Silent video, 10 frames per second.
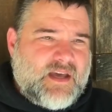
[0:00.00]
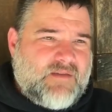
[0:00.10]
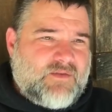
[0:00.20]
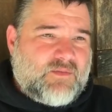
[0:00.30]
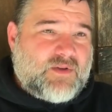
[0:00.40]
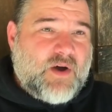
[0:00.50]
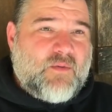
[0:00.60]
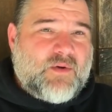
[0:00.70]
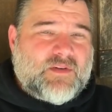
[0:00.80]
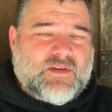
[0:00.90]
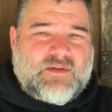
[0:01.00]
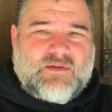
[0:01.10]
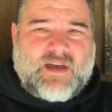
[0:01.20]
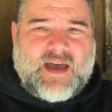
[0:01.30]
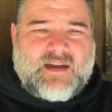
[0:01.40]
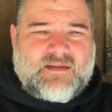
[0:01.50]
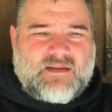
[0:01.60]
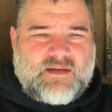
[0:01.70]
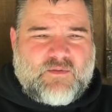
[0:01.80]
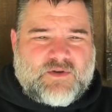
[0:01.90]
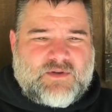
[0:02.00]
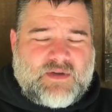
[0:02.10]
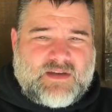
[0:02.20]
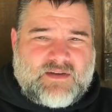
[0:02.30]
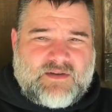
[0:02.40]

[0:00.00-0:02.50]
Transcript: If you don't want to do that, then what you can